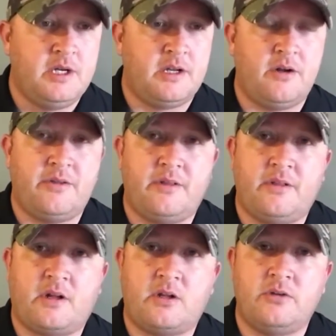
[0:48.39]

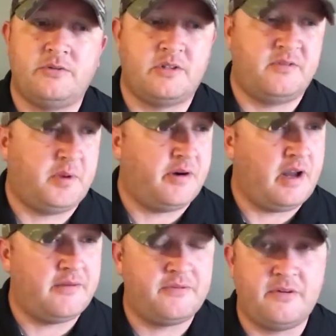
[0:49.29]
the clothes that have been
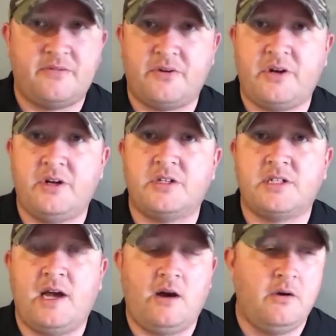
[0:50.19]
around for years
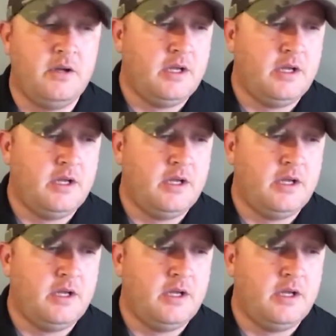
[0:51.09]
now,